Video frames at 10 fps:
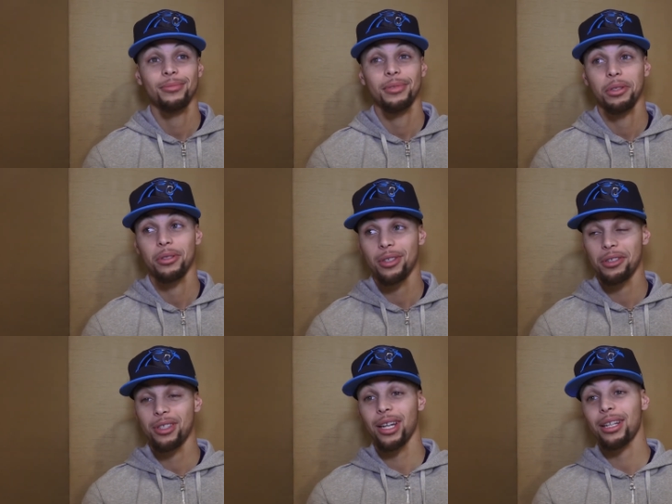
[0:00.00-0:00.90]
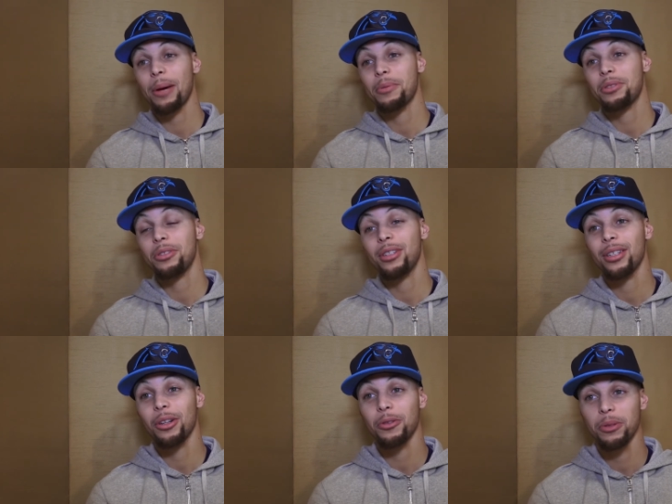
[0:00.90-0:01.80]
you know, it's a second
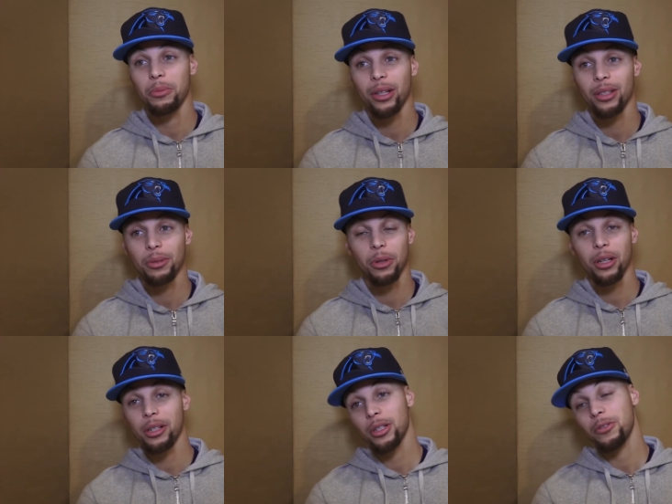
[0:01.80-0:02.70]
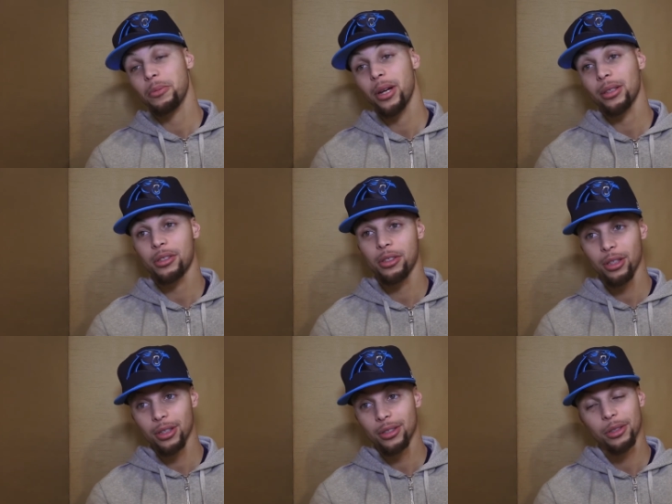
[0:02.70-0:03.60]
opportunity to hopefully bring a Lombardi Trophy back to
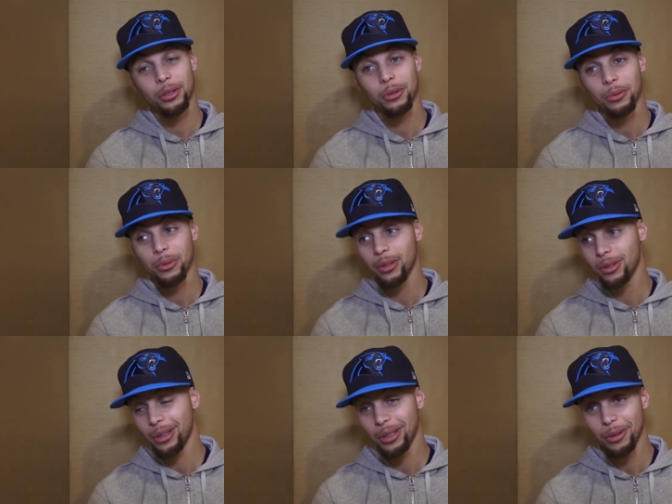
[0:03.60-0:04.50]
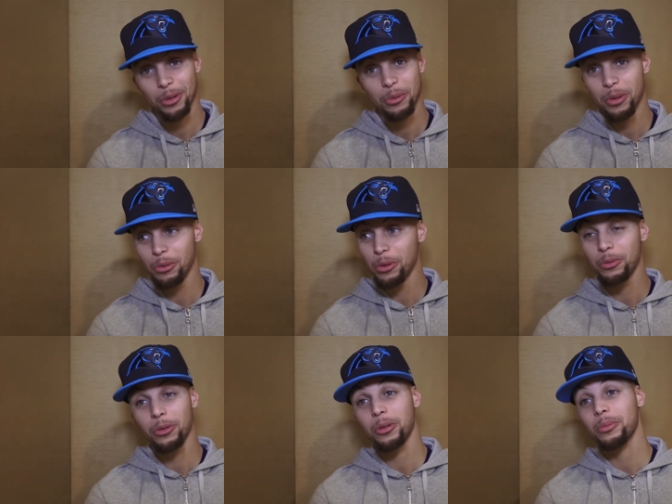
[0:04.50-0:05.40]
Charlotte. So uh, we'll be
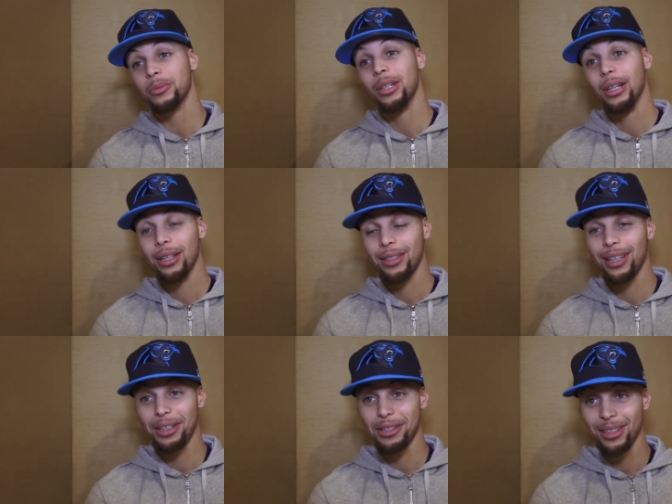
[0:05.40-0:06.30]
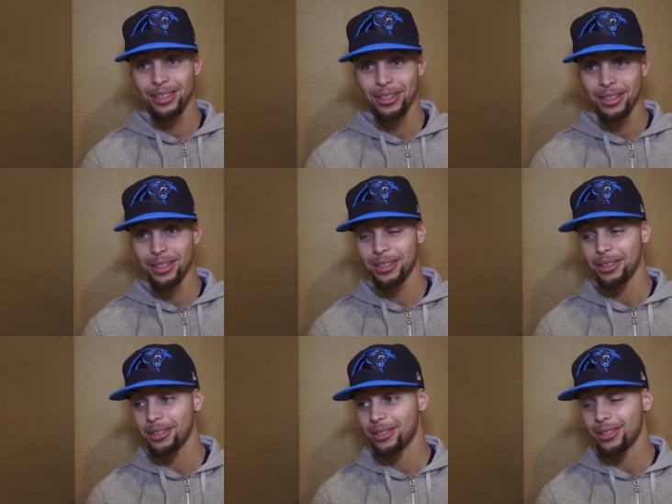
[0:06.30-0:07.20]
rooting for them down in, at the
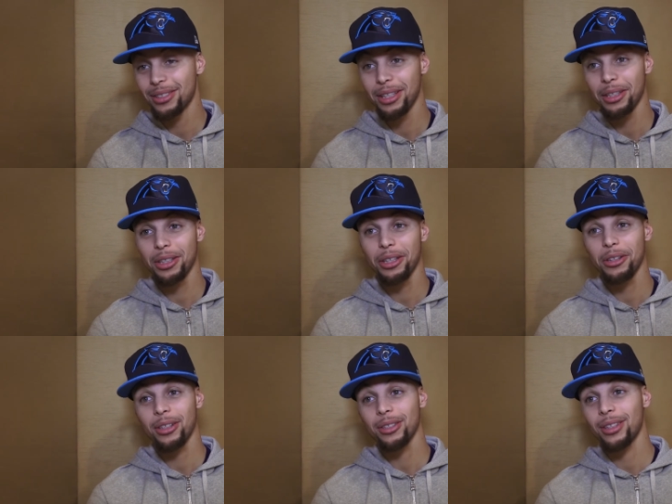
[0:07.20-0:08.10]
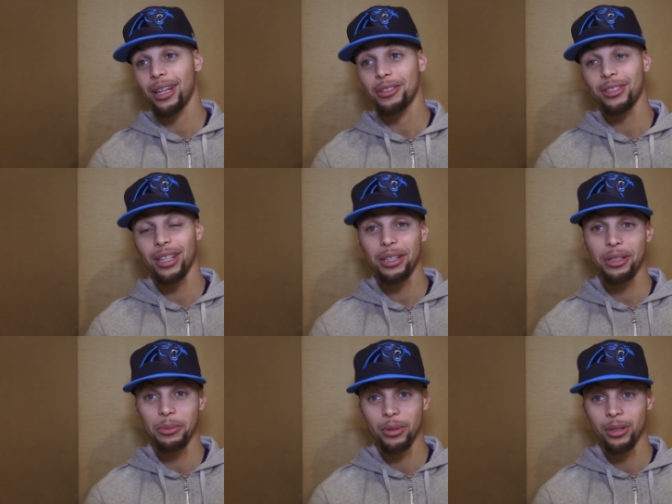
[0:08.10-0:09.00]
uh, in Santa Clara, at Niner
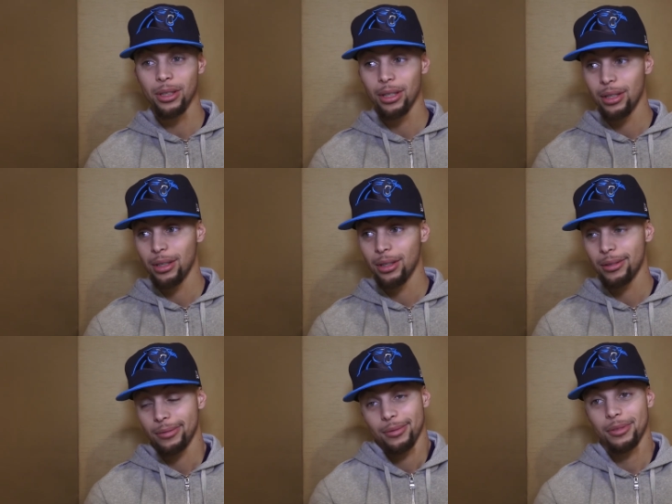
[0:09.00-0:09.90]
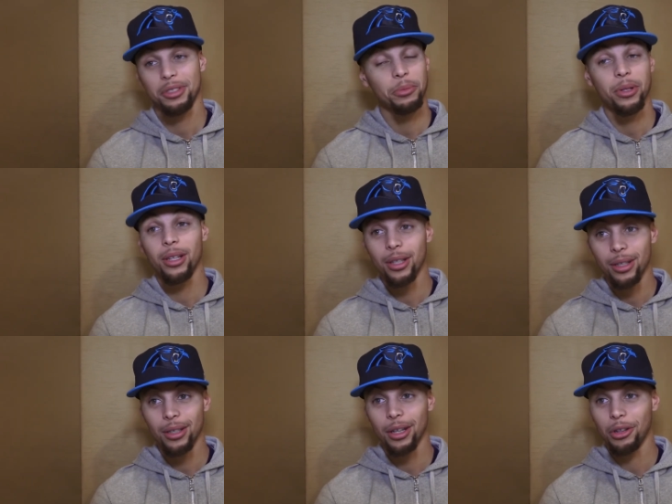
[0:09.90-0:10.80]
Stadium, and should be
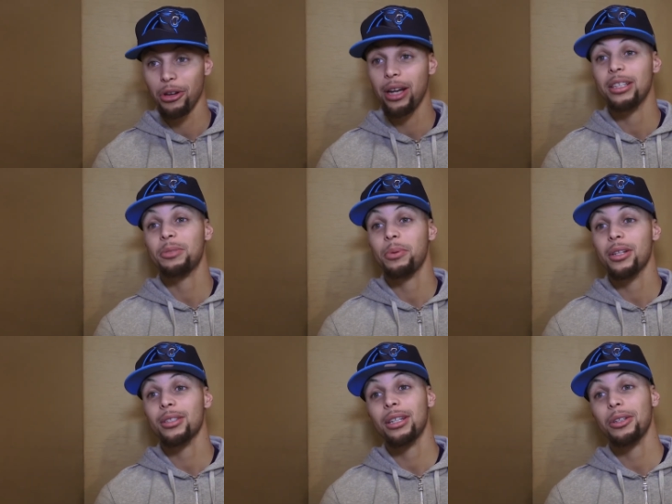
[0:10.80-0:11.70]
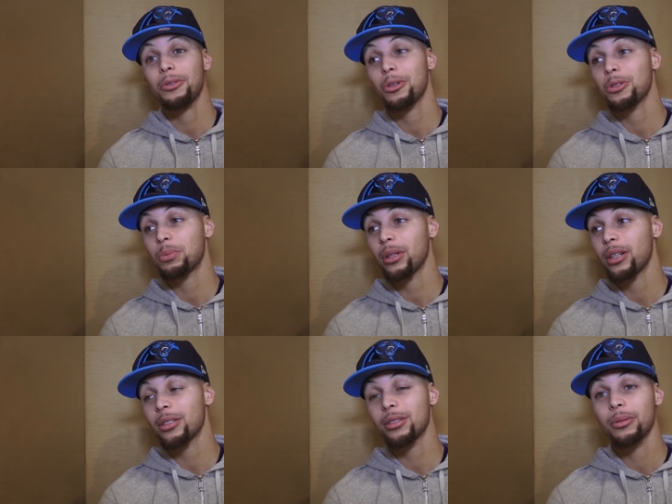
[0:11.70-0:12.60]
a, a, great experience not only for those
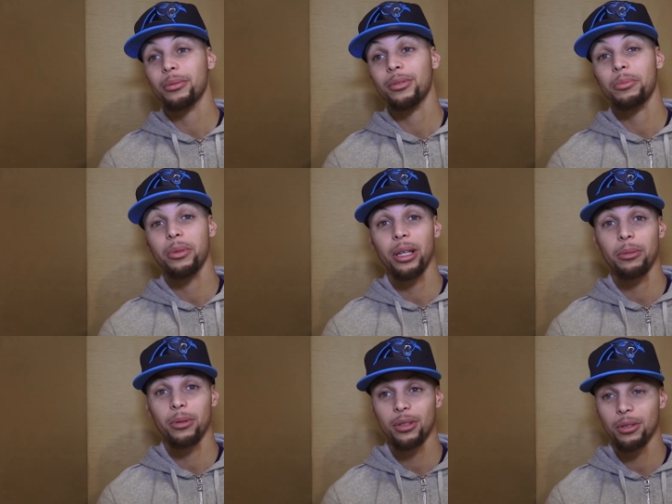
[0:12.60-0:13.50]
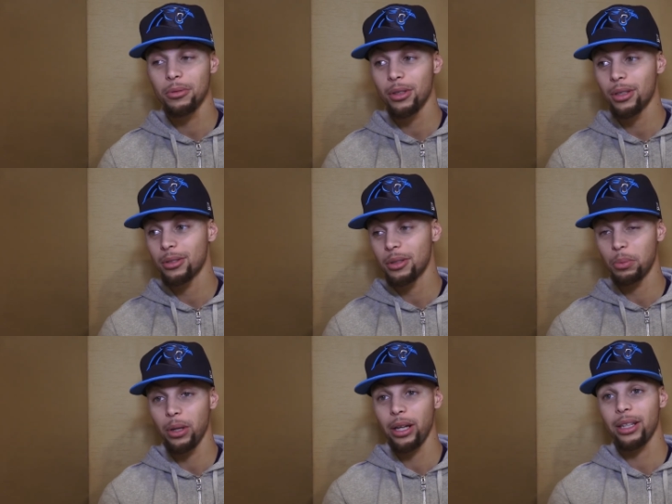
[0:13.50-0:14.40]
players to, to be able to uh, to
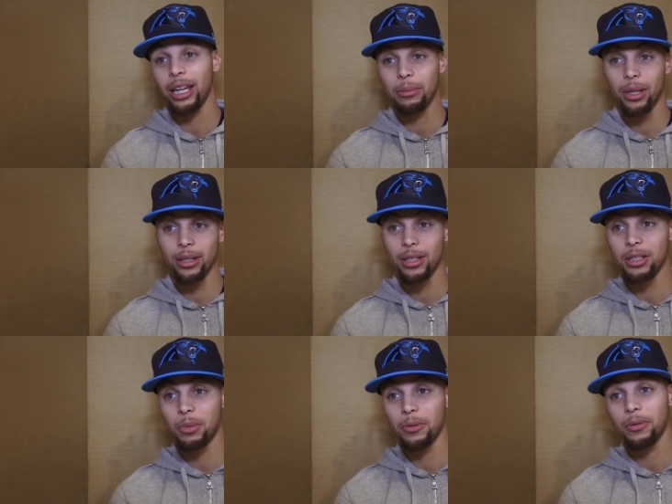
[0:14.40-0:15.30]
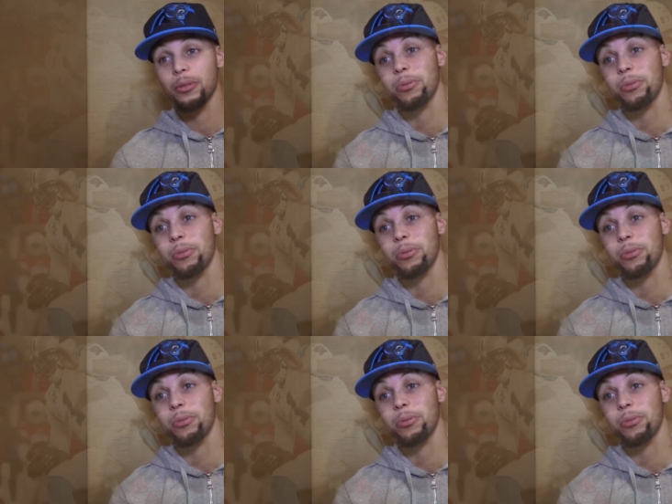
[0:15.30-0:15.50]
play in a game like this, but for the